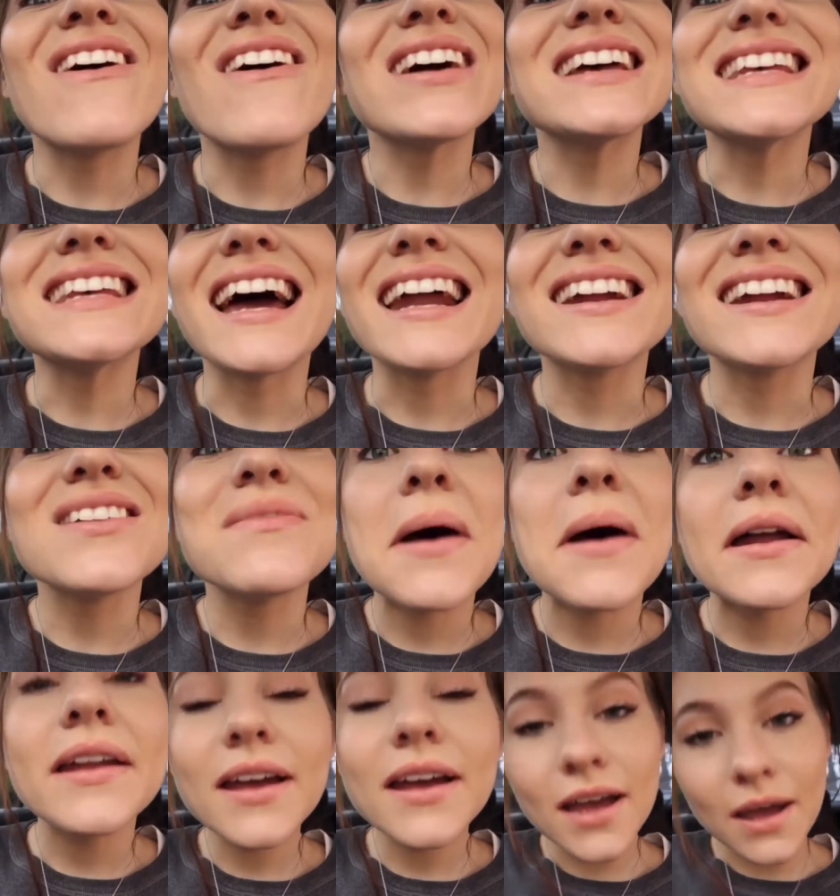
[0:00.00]
So excited
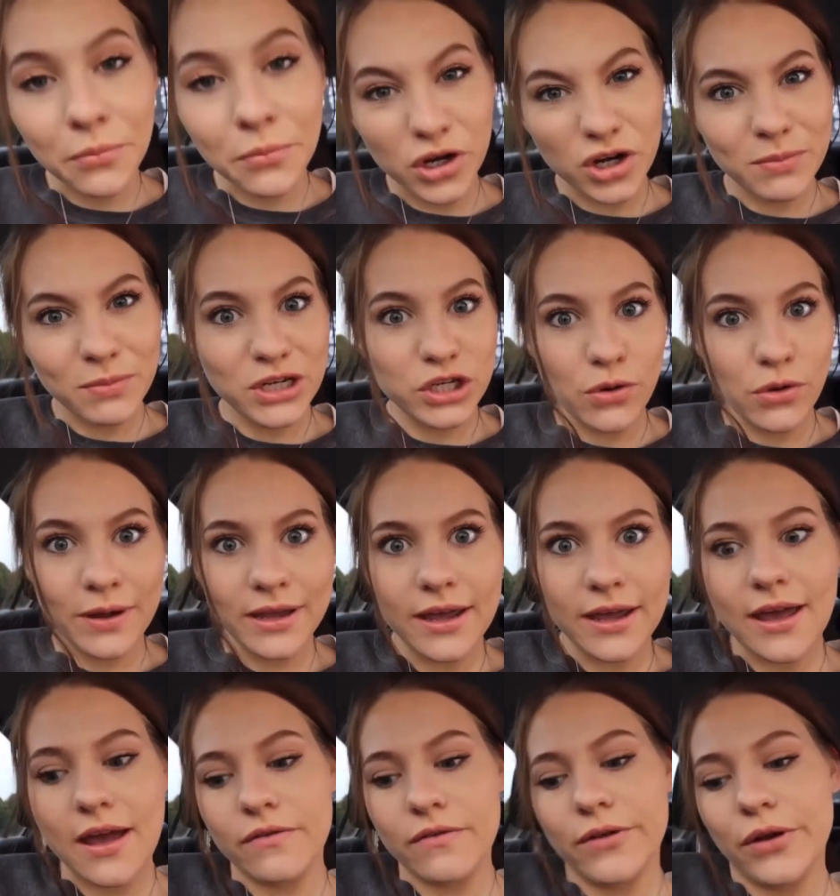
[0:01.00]
about it. I'm gonna be doing
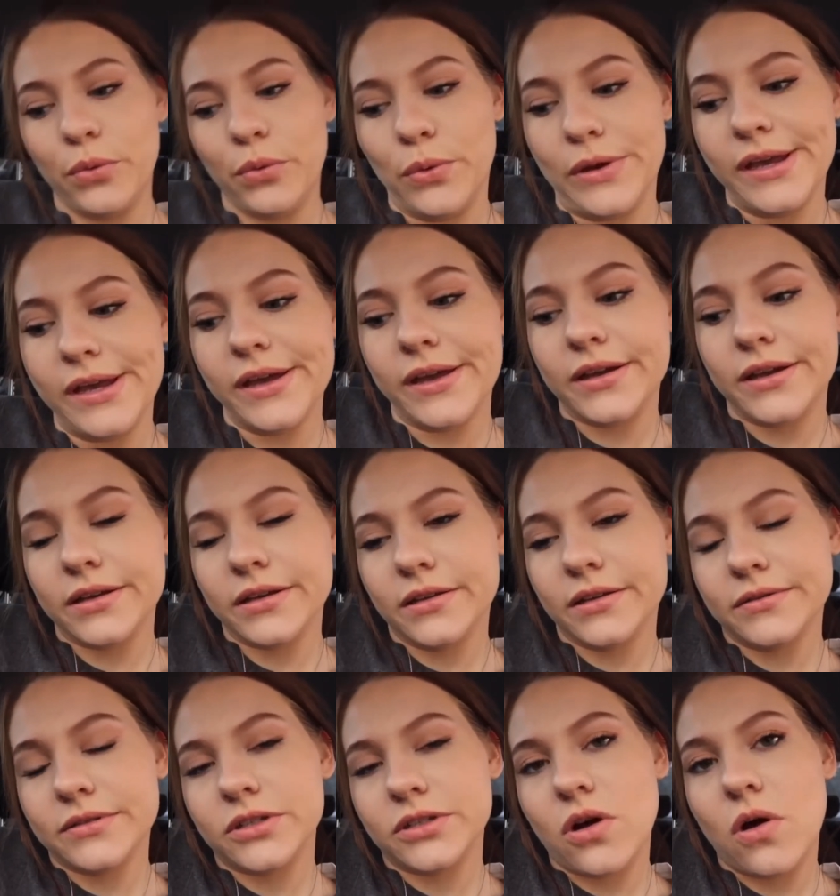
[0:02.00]
it every week.
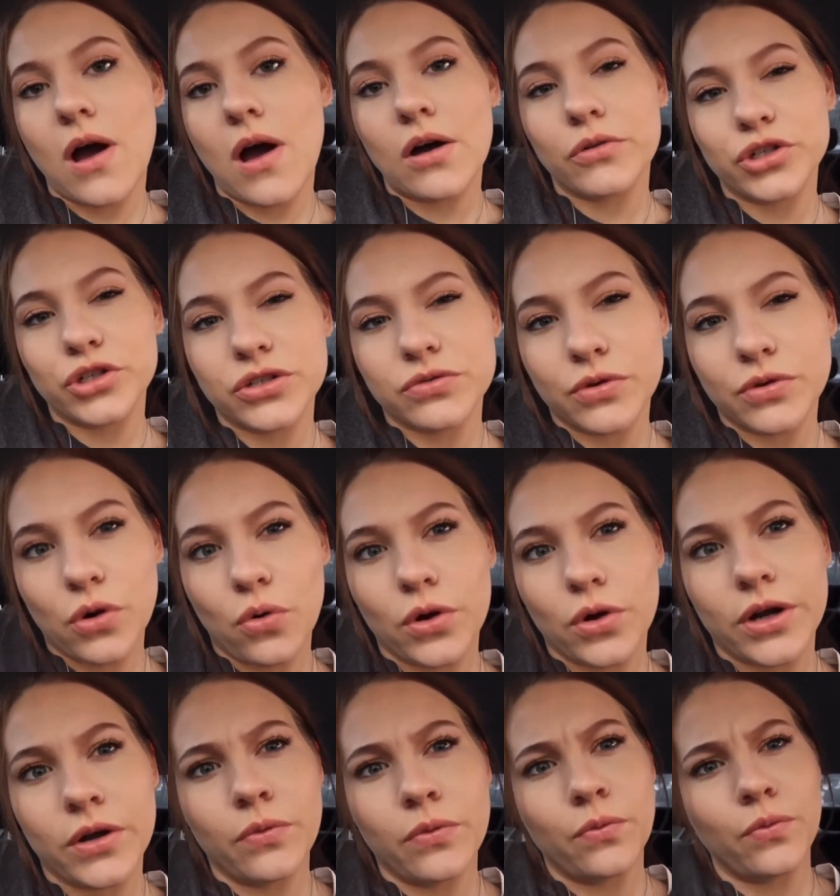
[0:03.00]
So I'll just
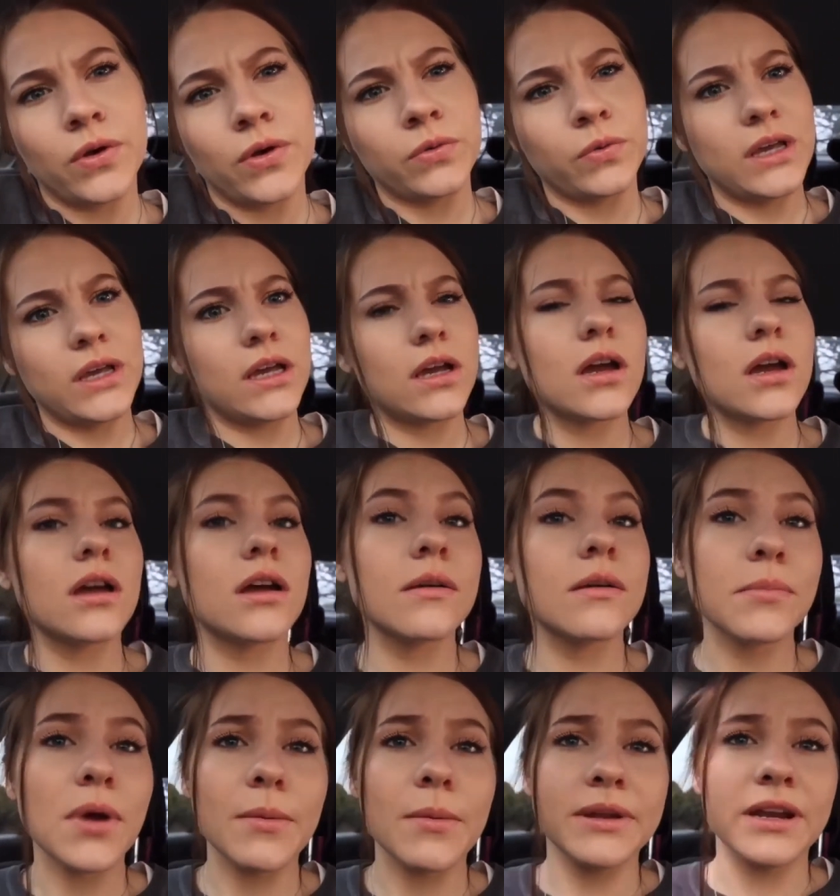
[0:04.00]
record it one week,
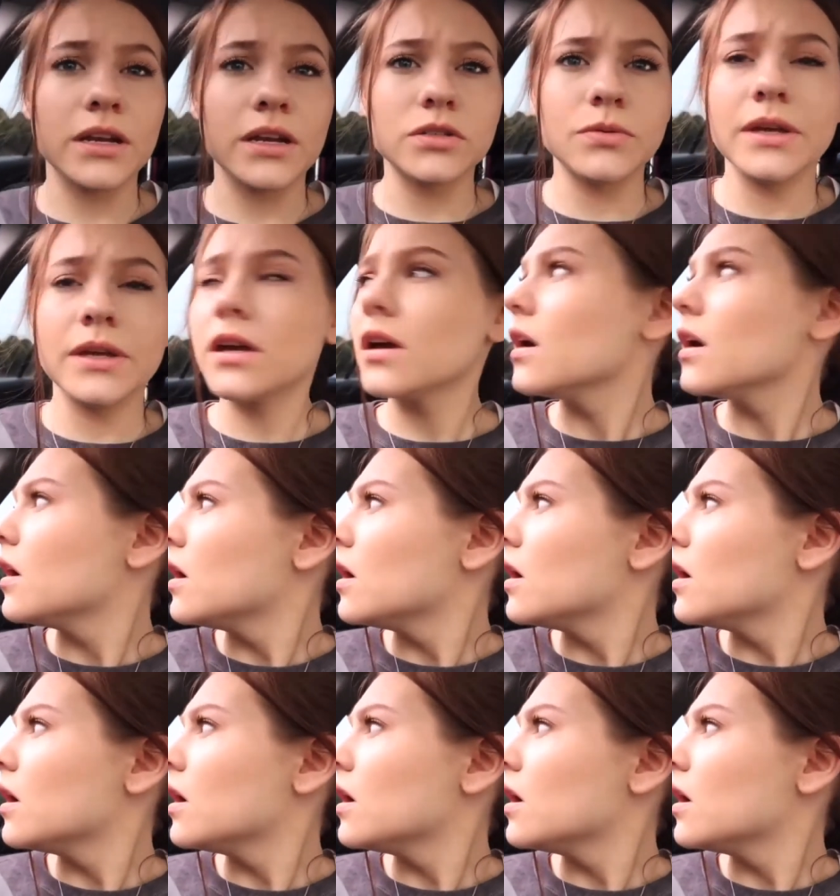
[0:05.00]
probably next week.